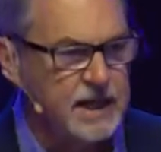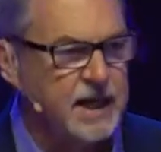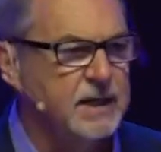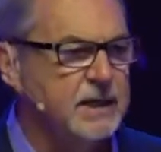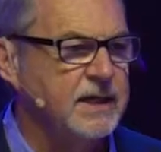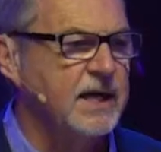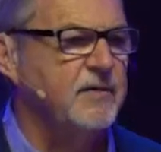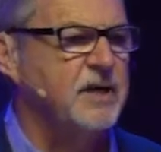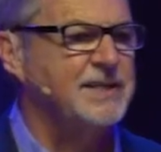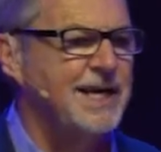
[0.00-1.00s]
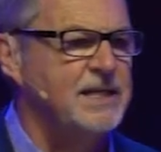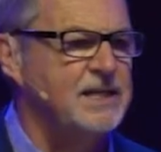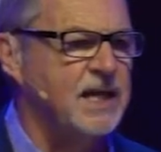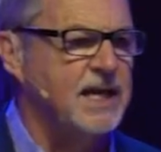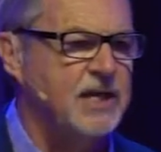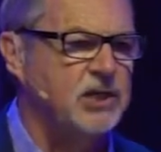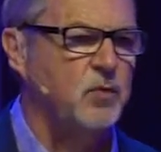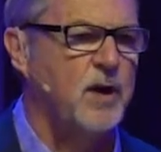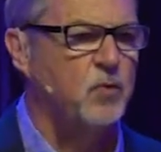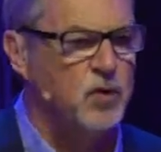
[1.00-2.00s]
then, giving us insight into
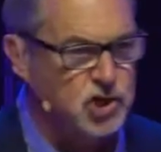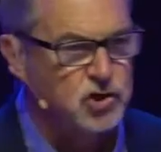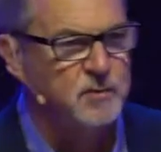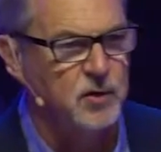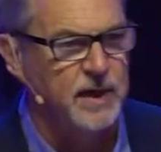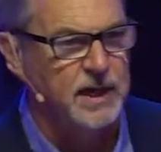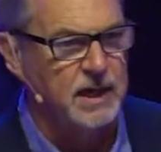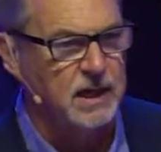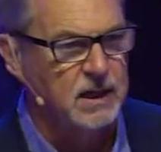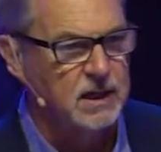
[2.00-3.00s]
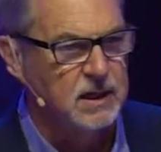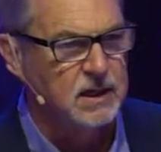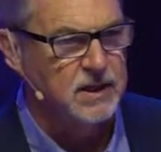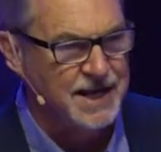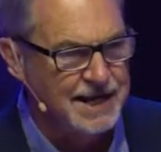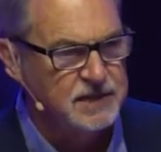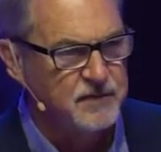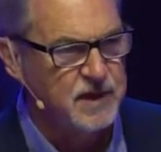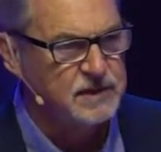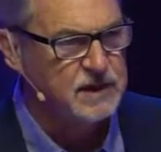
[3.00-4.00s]
when we should be ready. The next verse